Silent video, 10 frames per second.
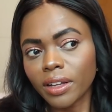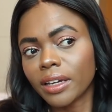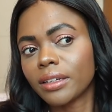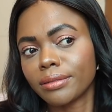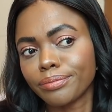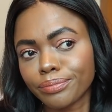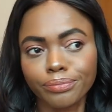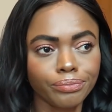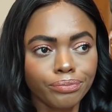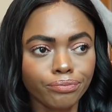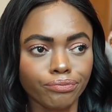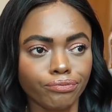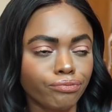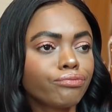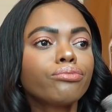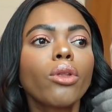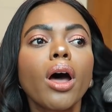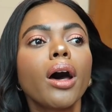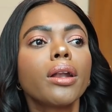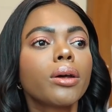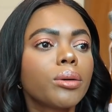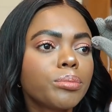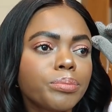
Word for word: Like, I don't know.